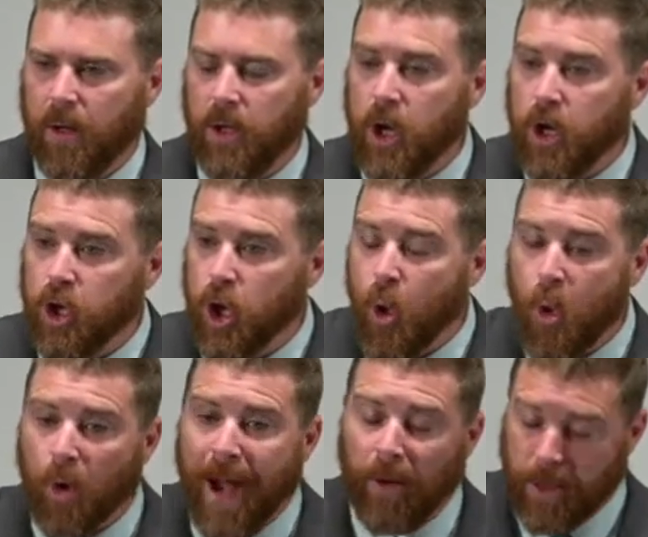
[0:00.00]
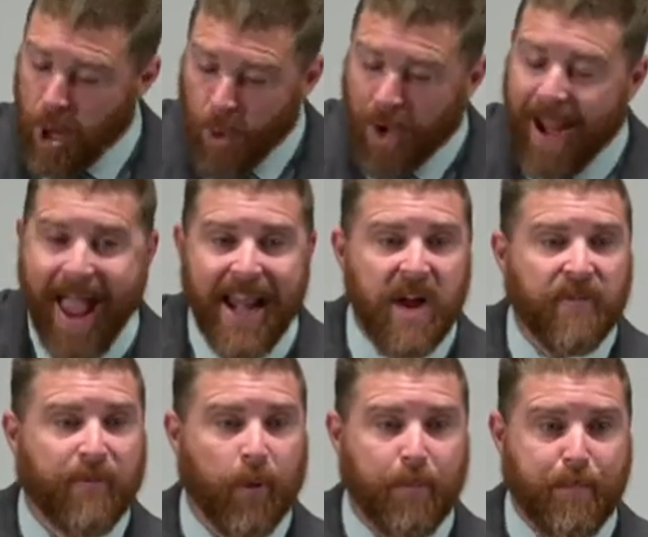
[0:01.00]
You were headed
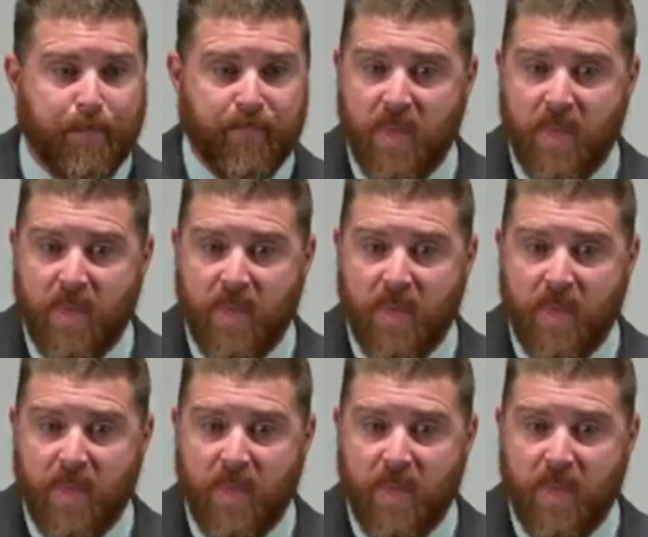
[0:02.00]
for